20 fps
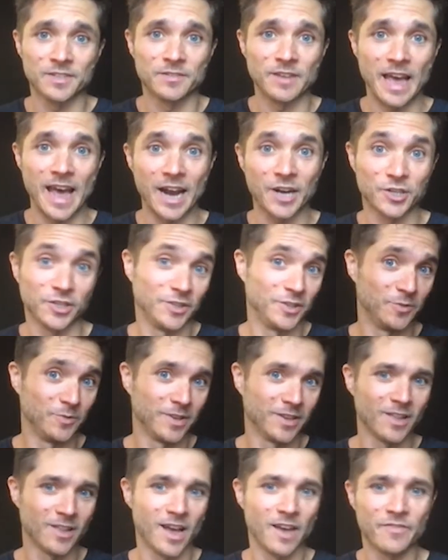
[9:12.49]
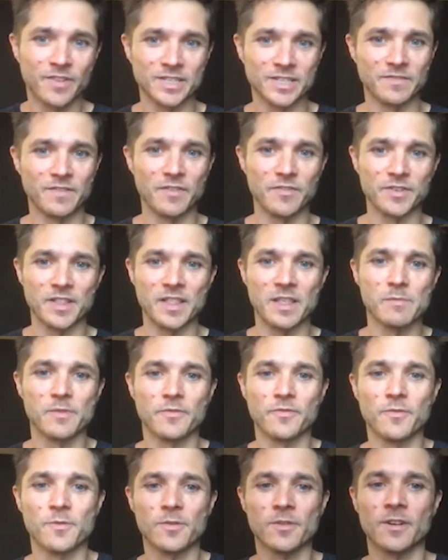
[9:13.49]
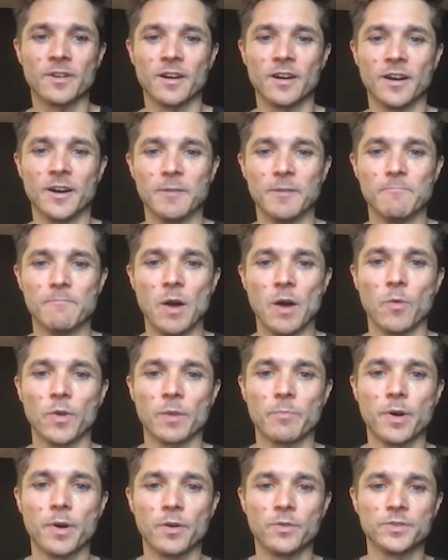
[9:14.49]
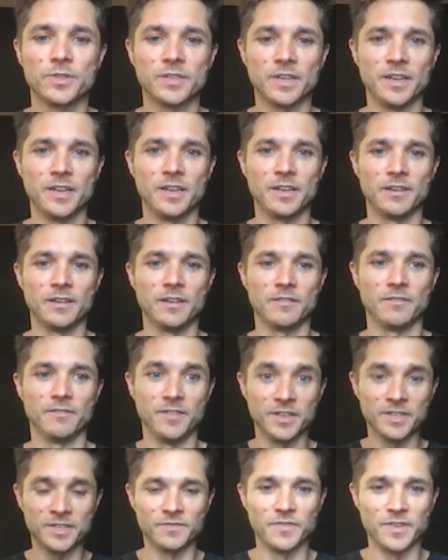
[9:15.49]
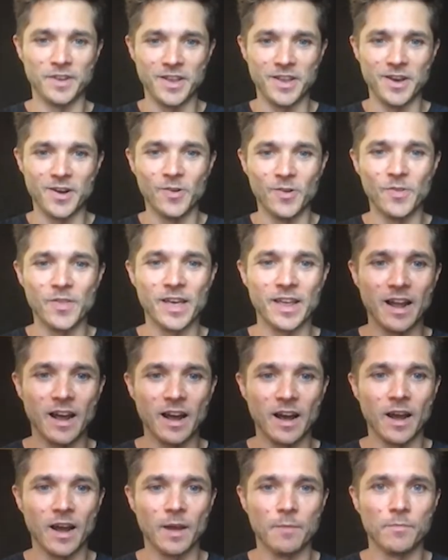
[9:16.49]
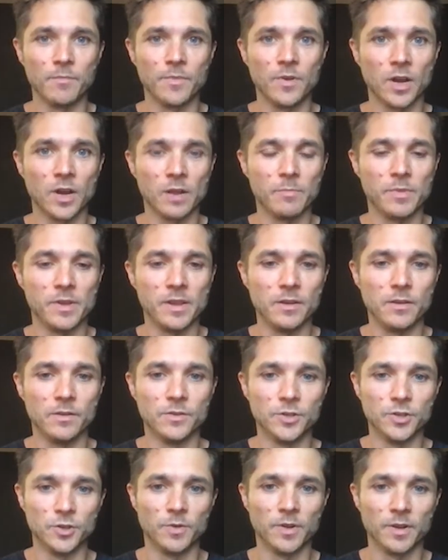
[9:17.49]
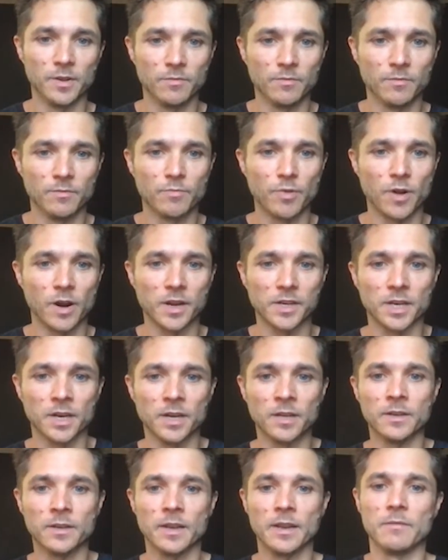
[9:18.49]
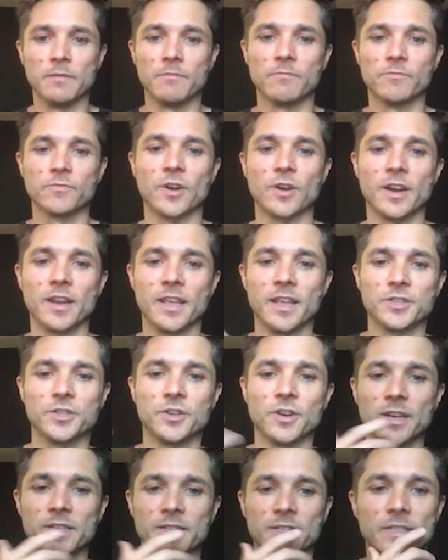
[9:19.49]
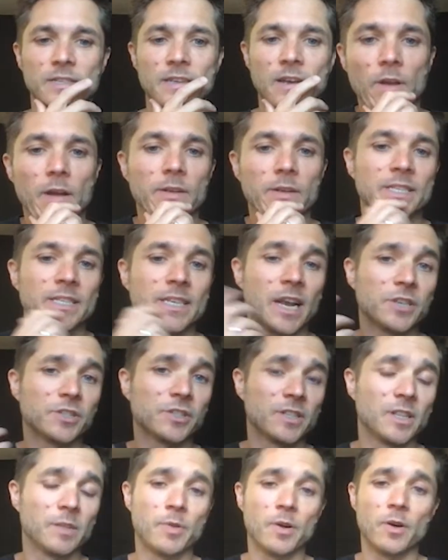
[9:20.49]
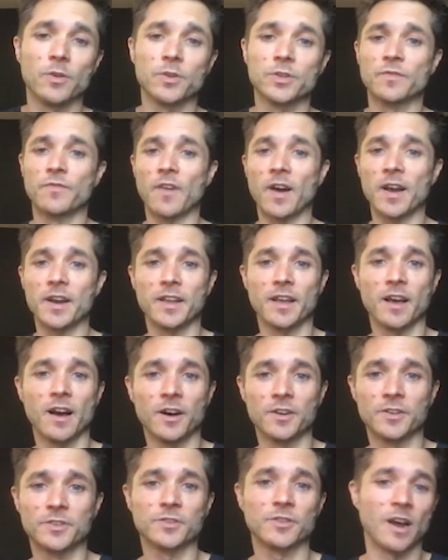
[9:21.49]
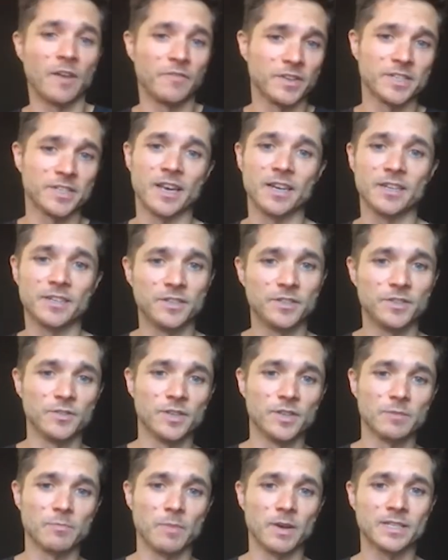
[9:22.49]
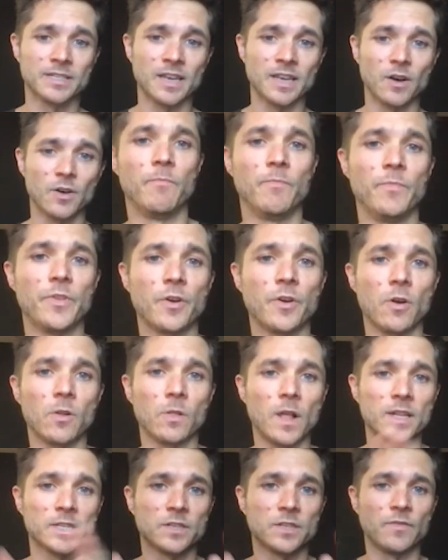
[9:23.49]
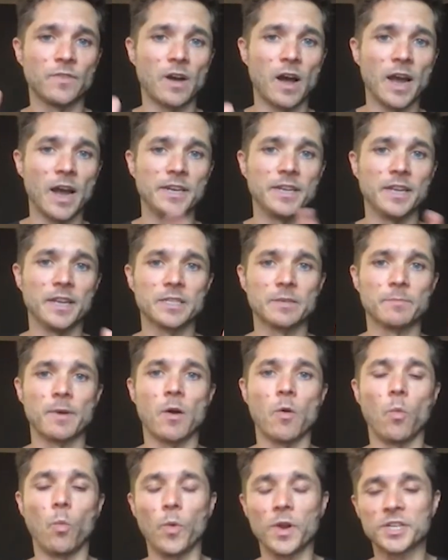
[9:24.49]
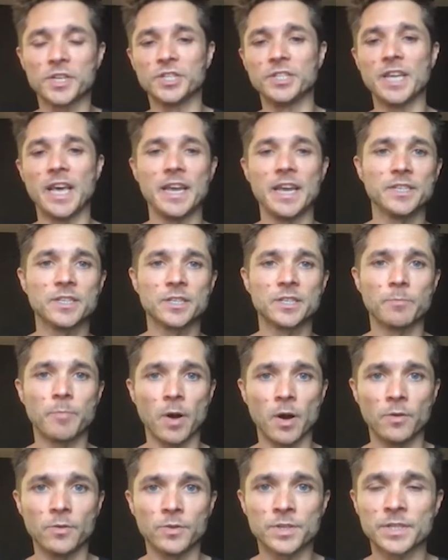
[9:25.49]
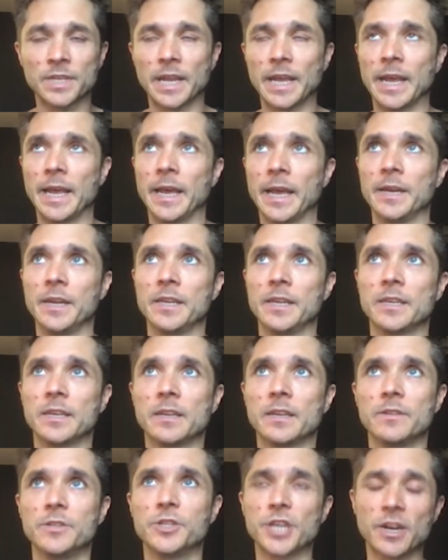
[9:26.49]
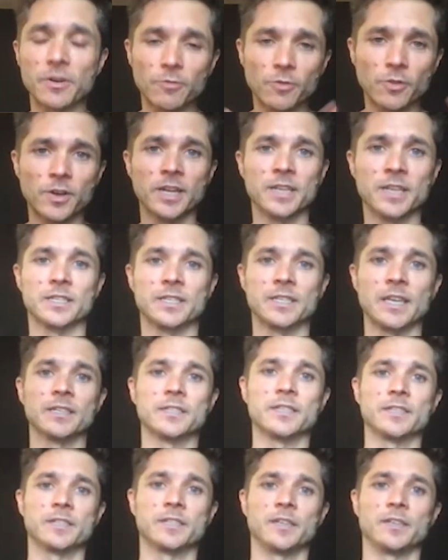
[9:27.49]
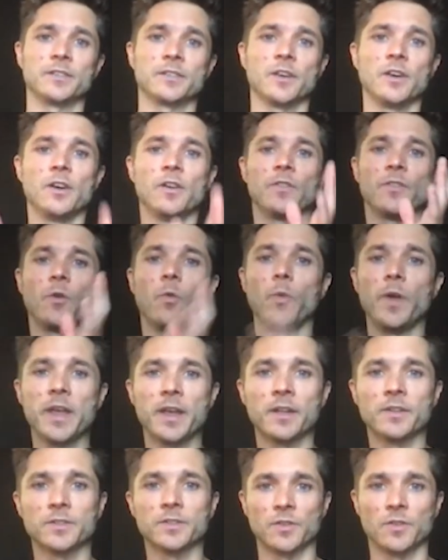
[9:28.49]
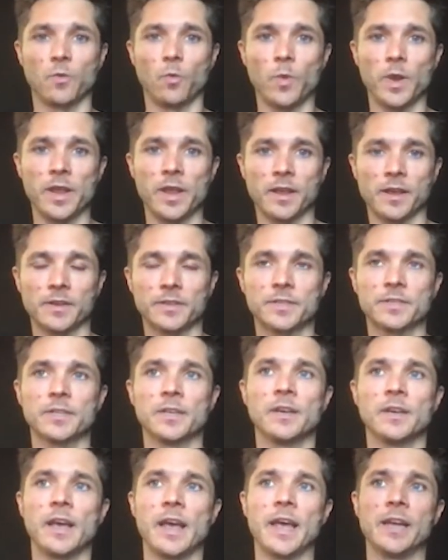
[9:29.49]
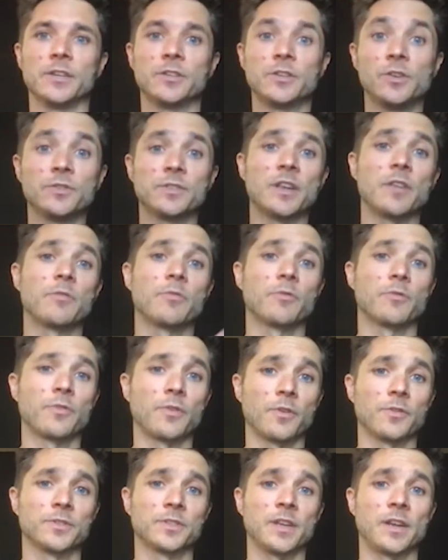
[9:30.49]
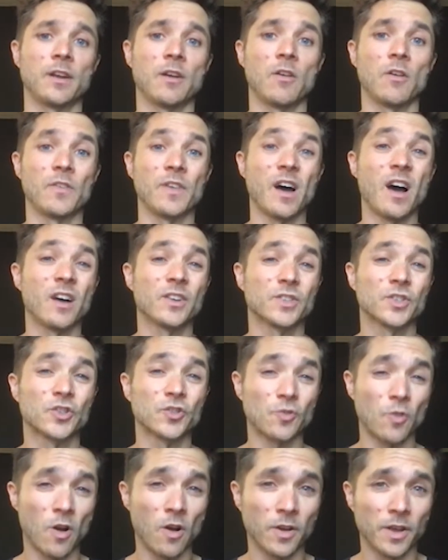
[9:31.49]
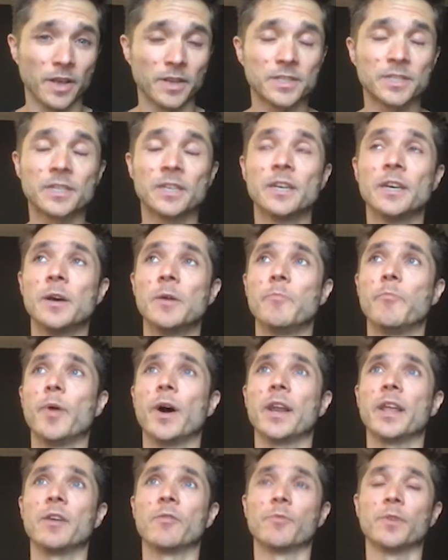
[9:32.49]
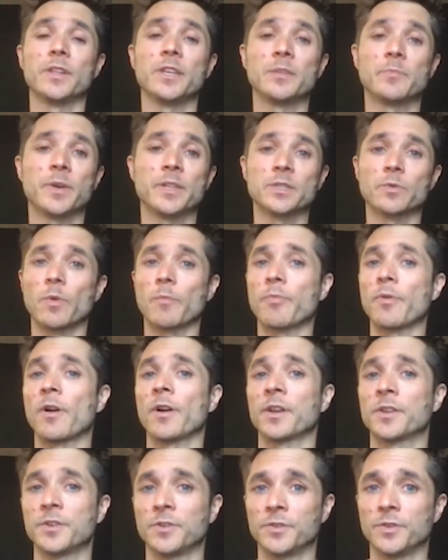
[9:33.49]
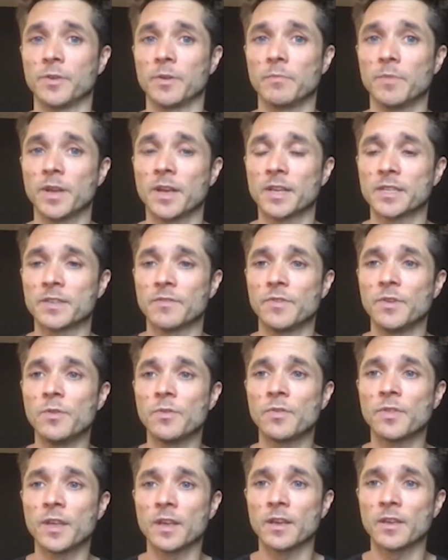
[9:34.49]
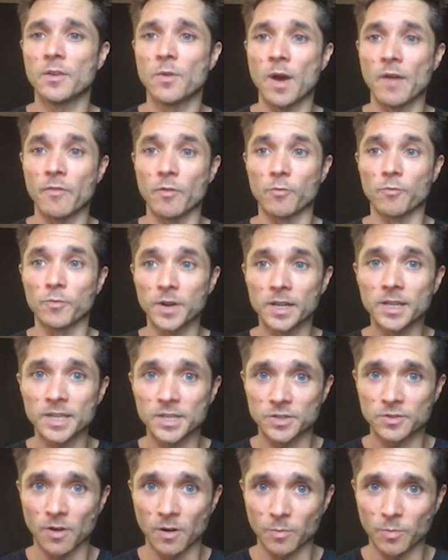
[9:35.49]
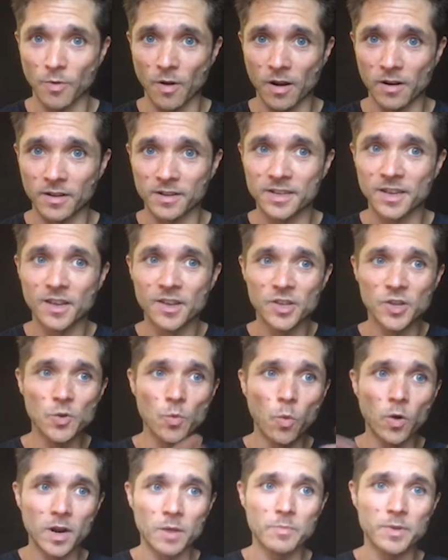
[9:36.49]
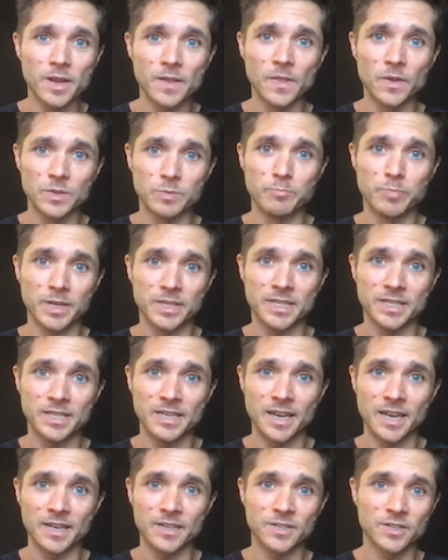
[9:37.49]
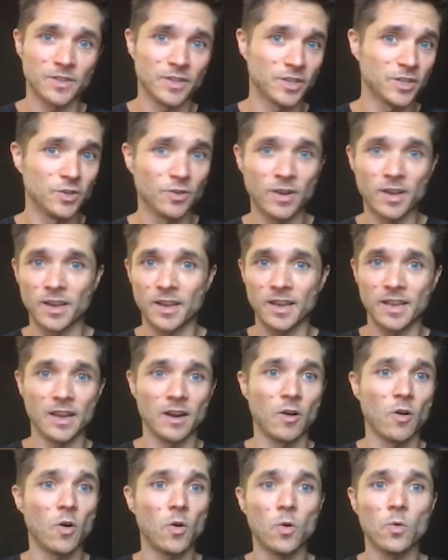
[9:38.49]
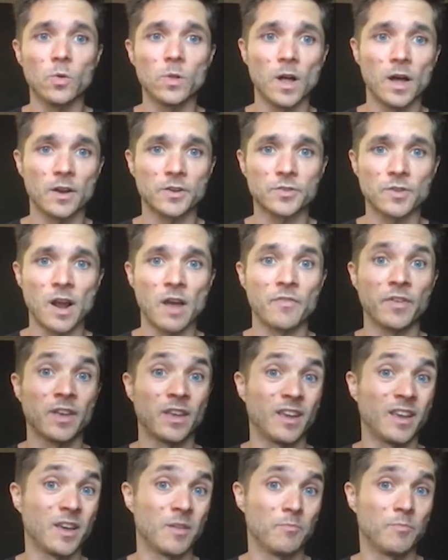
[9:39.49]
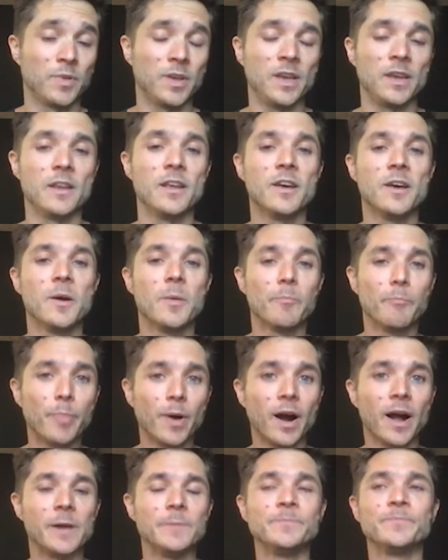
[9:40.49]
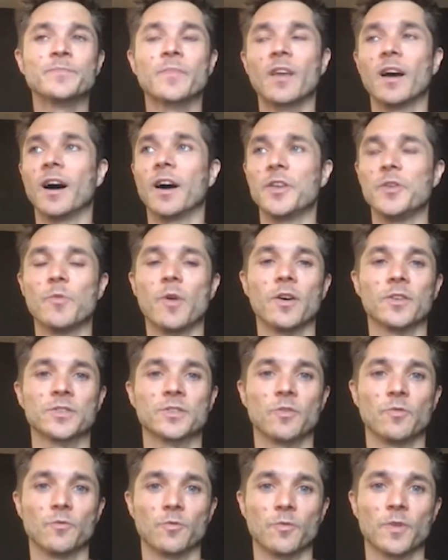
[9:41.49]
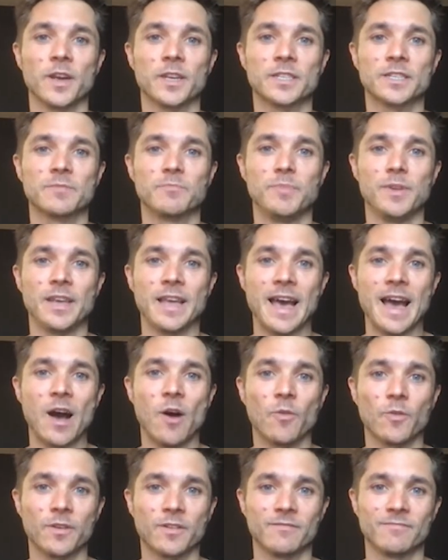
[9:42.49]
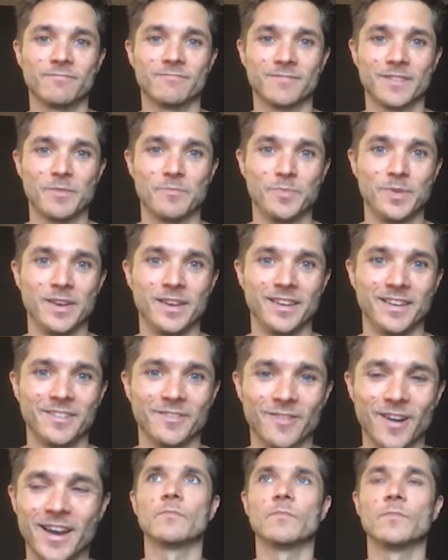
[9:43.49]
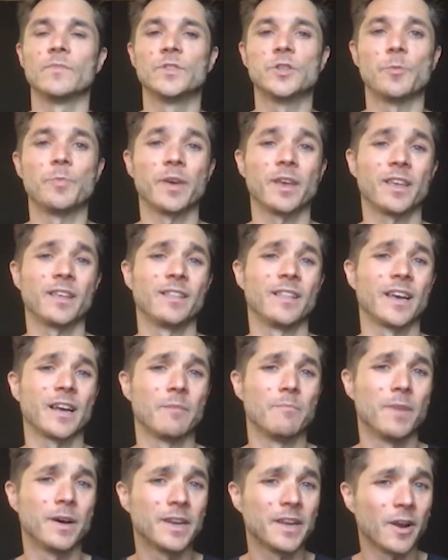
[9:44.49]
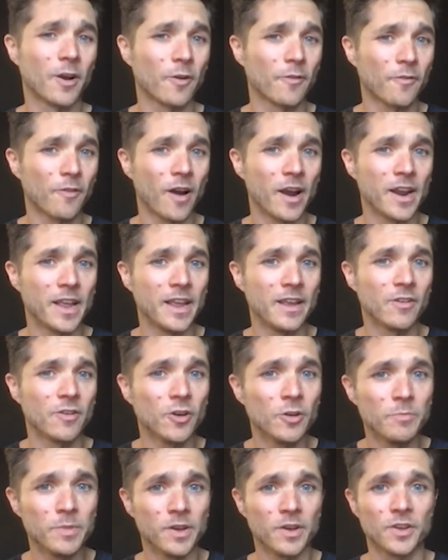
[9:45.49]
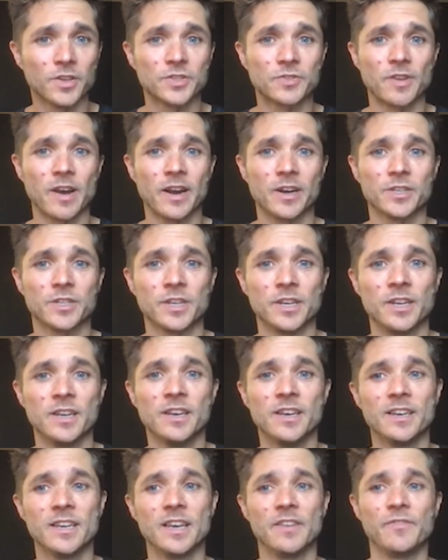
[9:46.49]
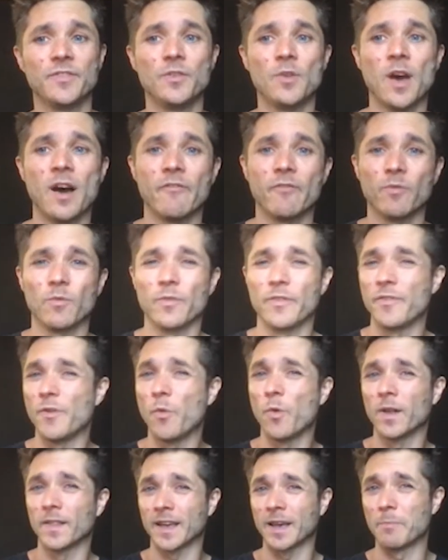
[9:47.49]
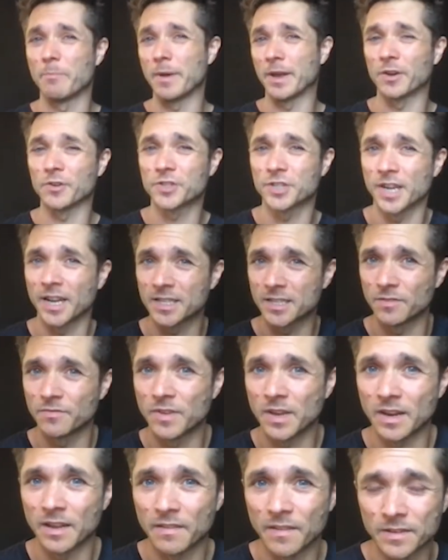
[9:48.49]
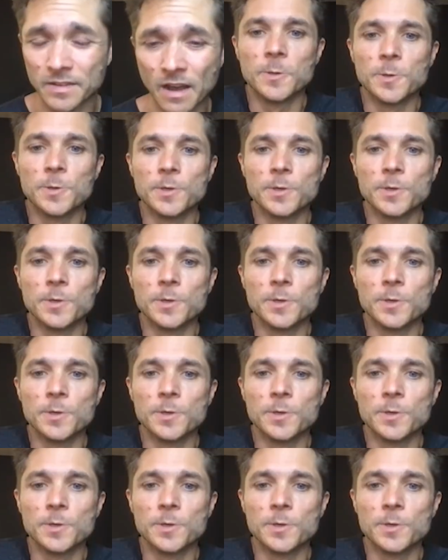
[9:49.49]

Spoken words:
actually doing a live because I've never done that before. I want to post in this video that I'm going to be doing Product Hunt and trying to get you guys' help. Scheduling the post, finding a hunter. I've decided to do this myself. There are lots of ideas about which days to post, and general consensus is the weekends are the weakest and Tuesday through Thursday are the strongest. But it really depends on what product you're doing, because if you think you have a really strong product, you want to be in those busy days so that you can get a whole lot of traffic and compete. But you also risk being out competed, right? So picking like a Monday or a Friday could be a good strategy if you want like a better chance of getting the top.